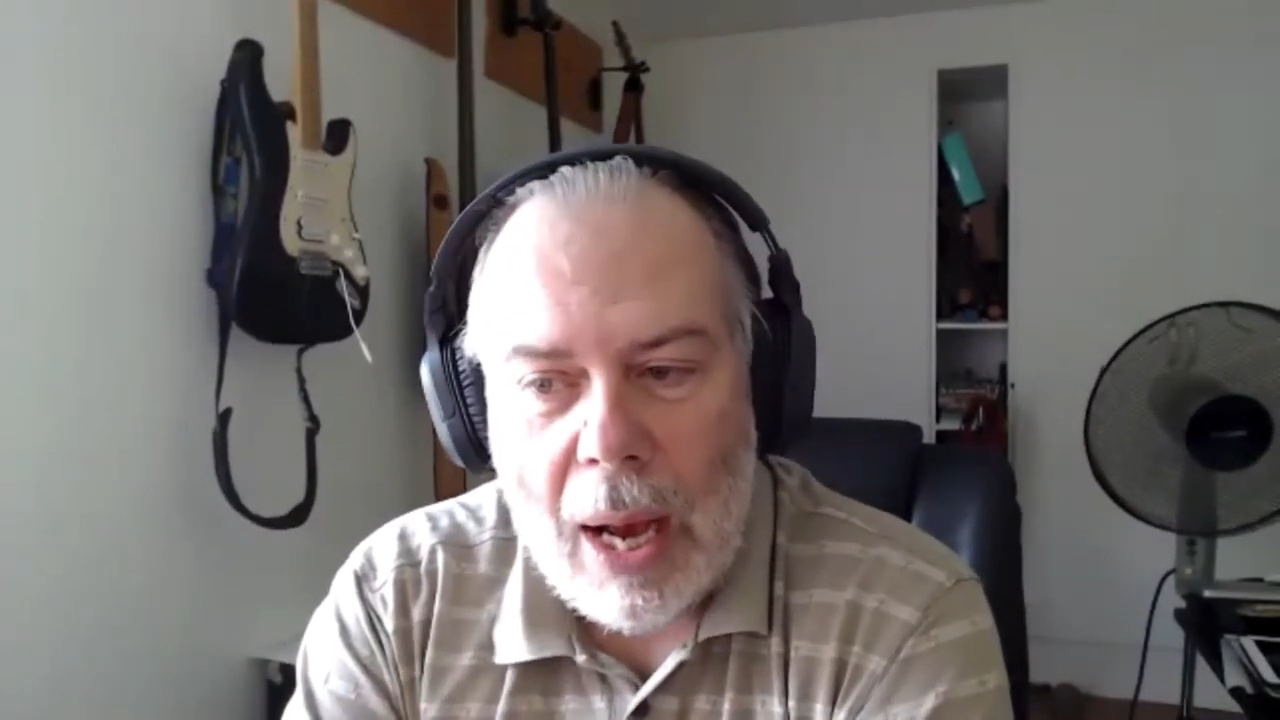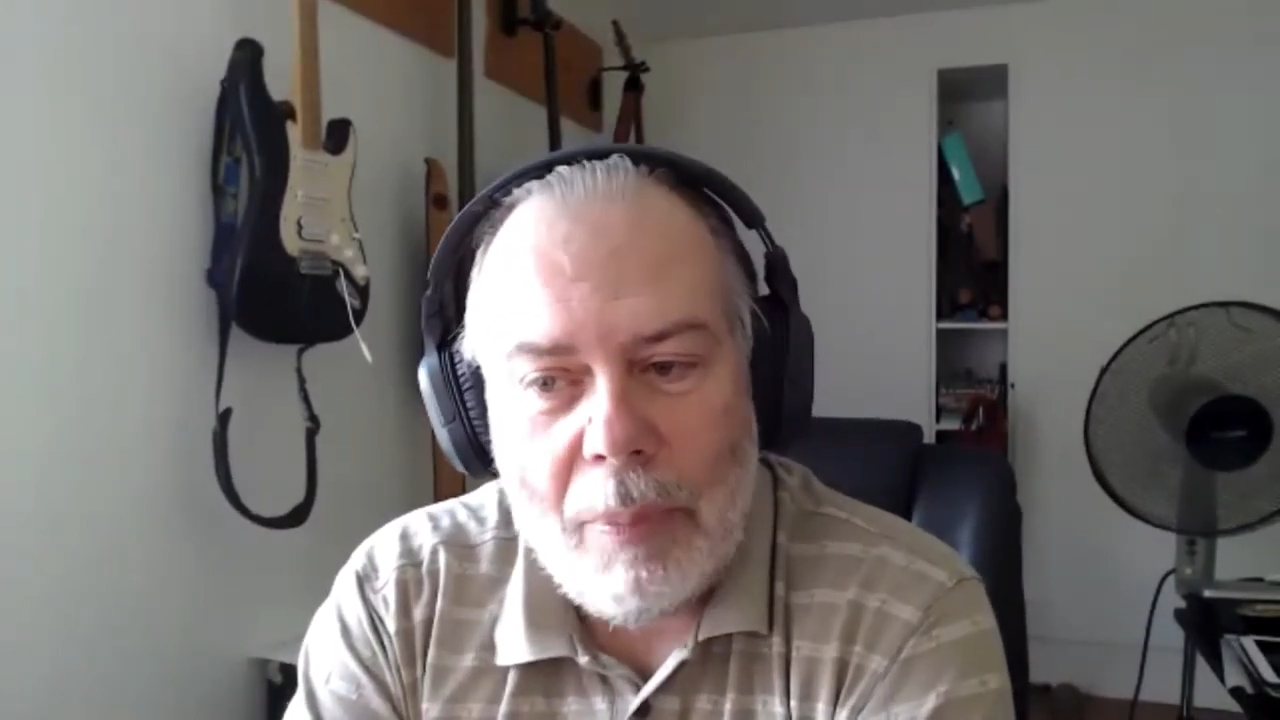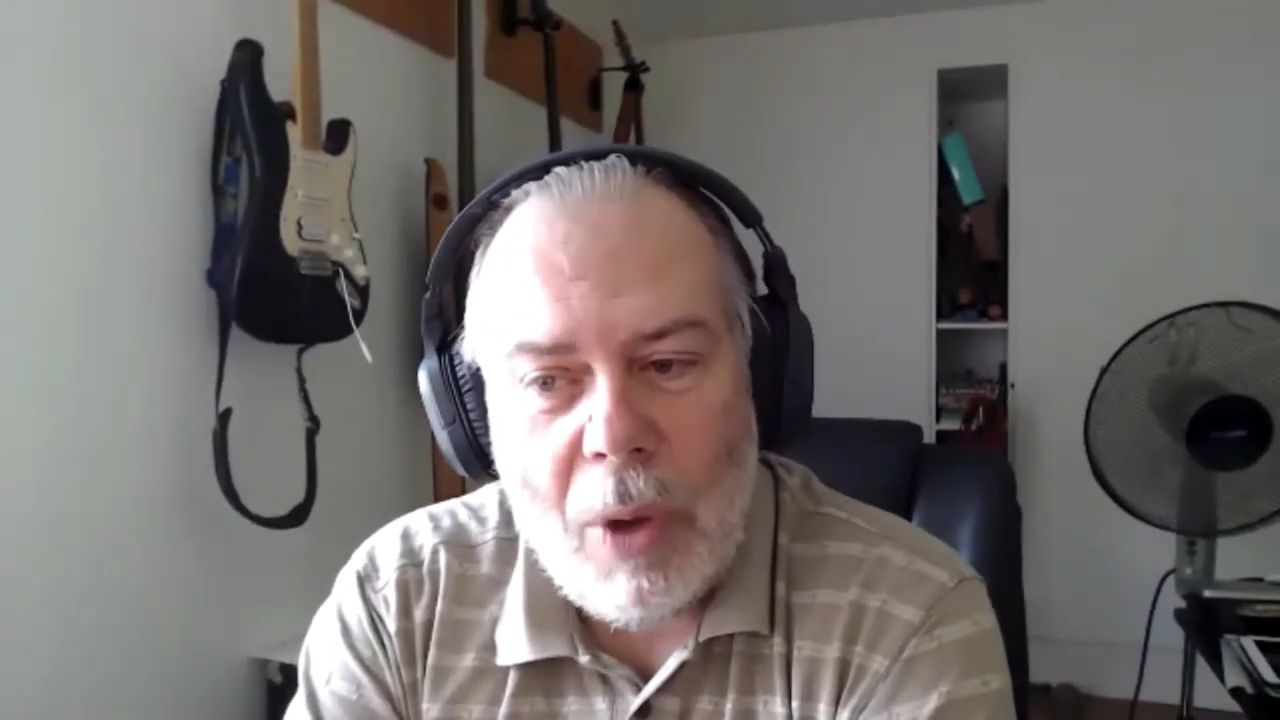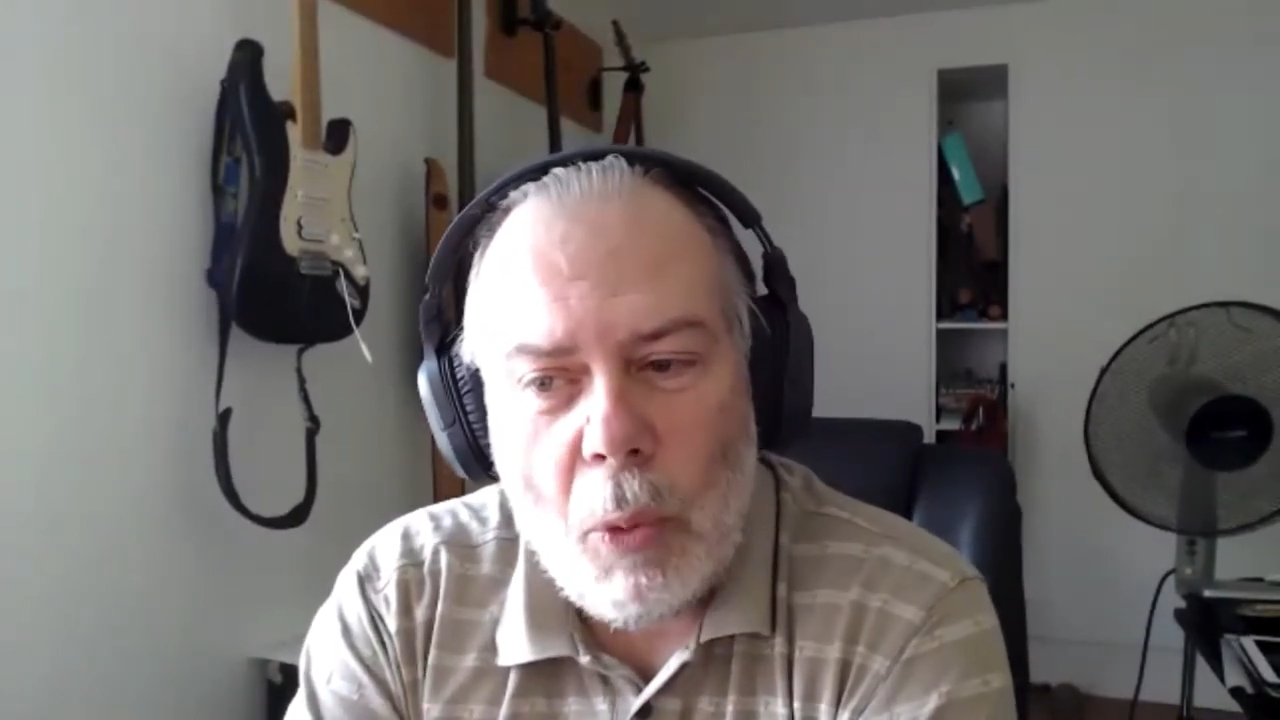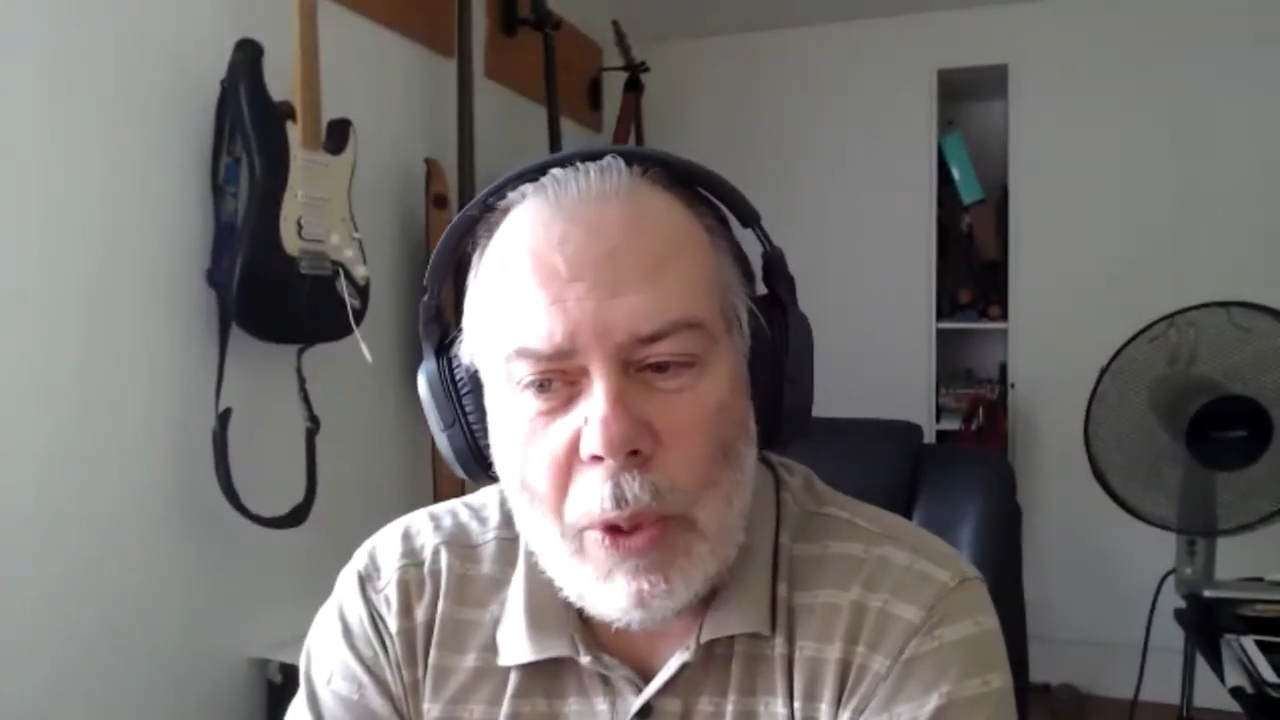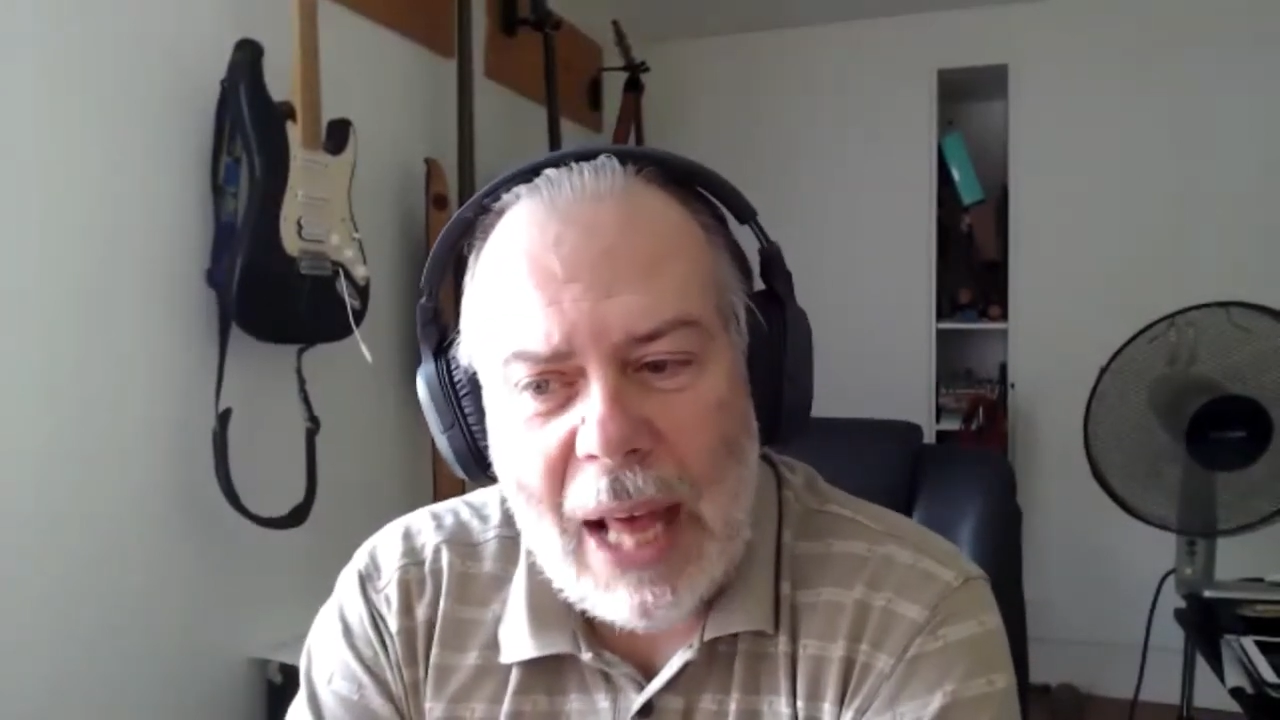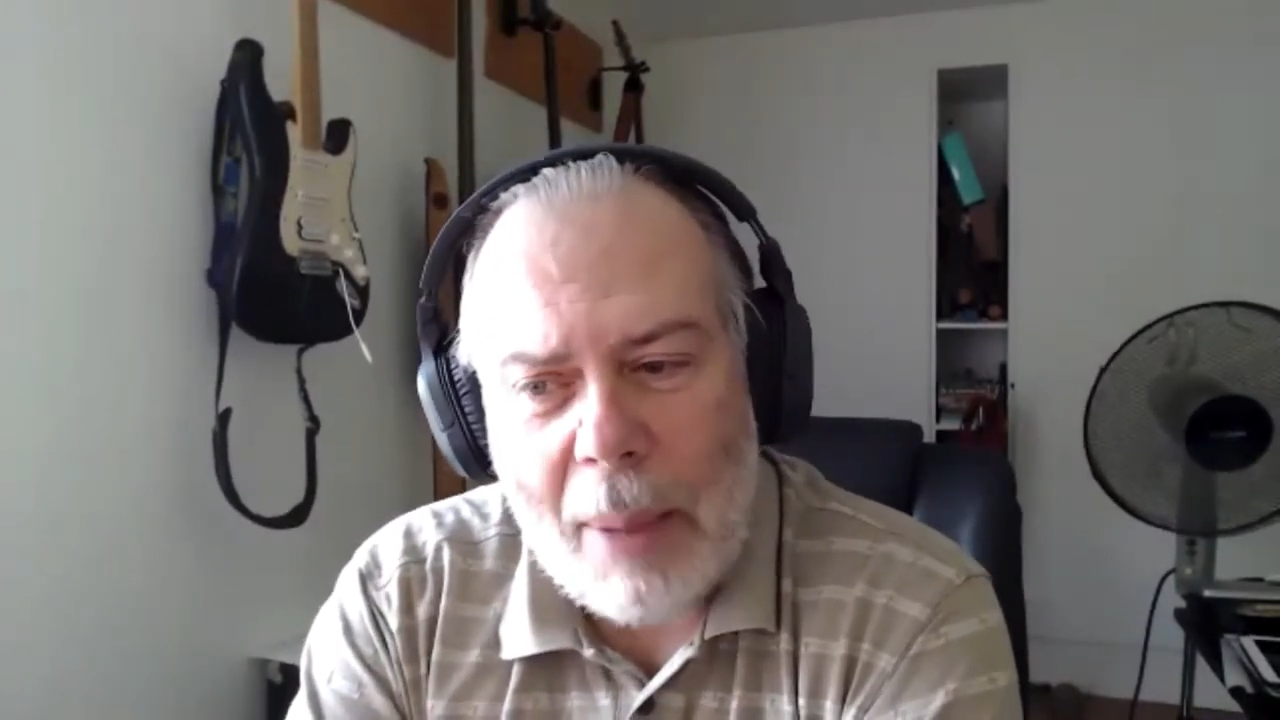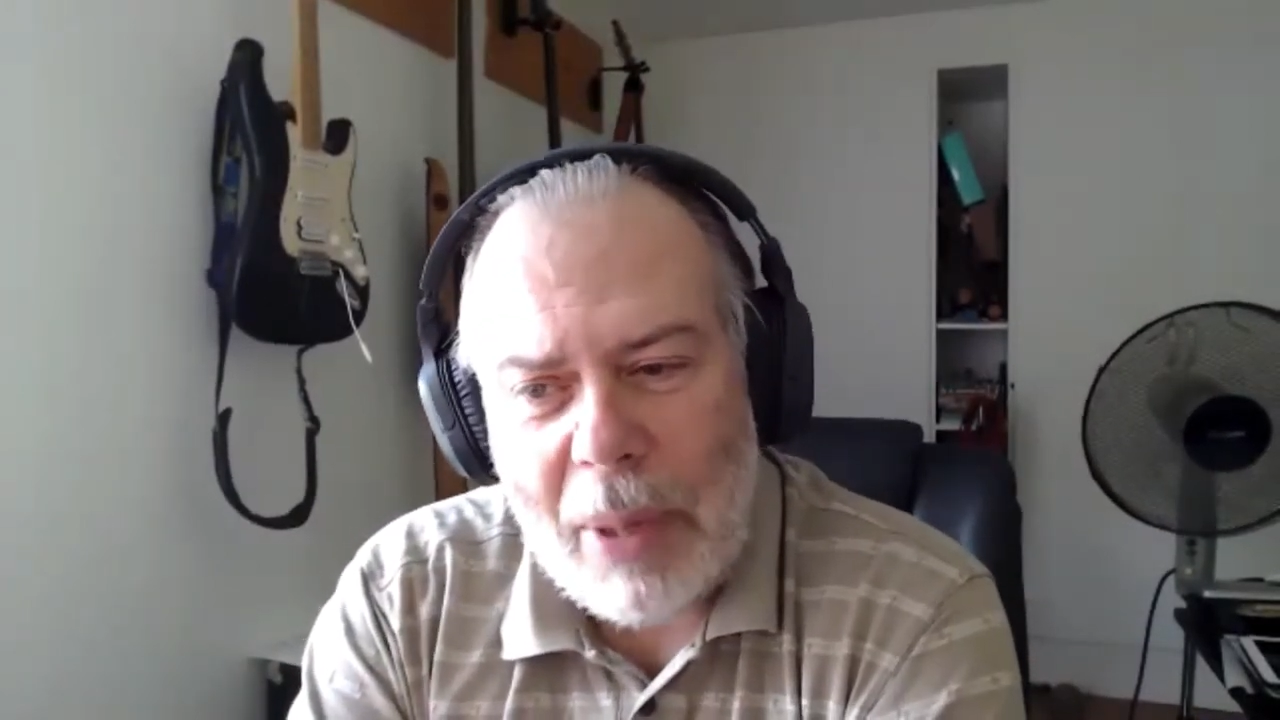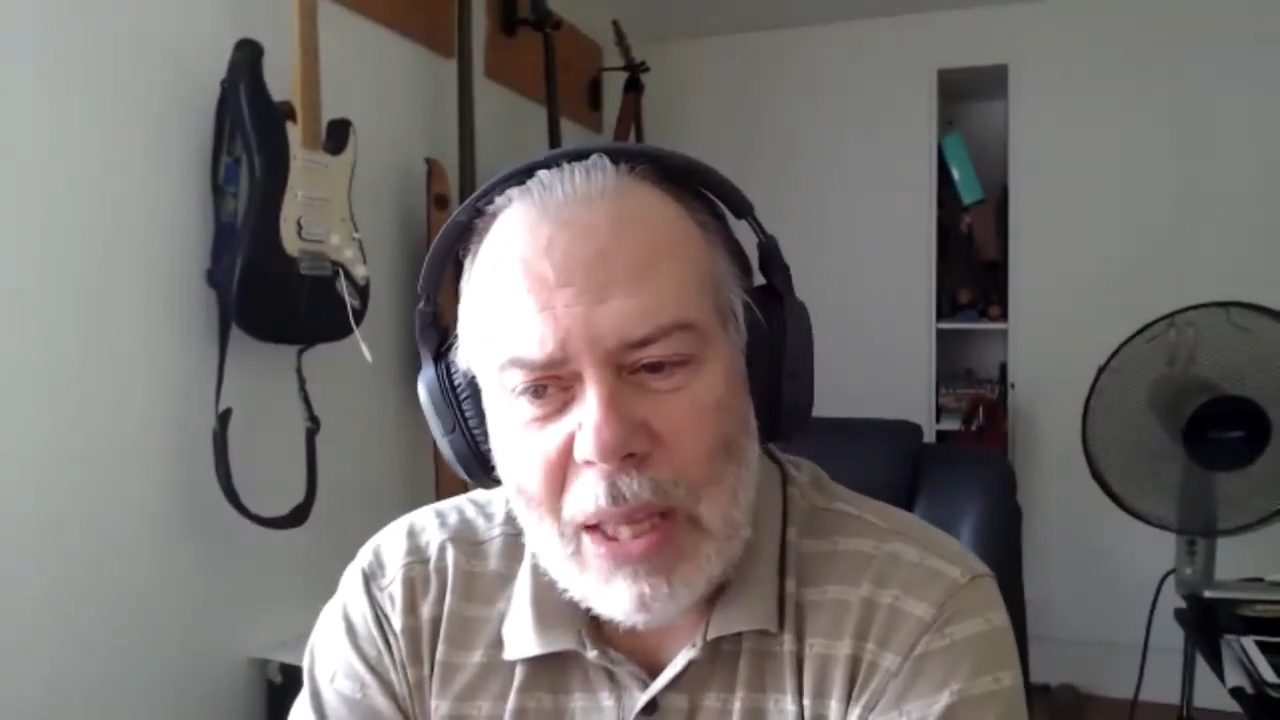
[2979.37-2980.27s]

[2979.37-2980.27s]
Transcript: Would that be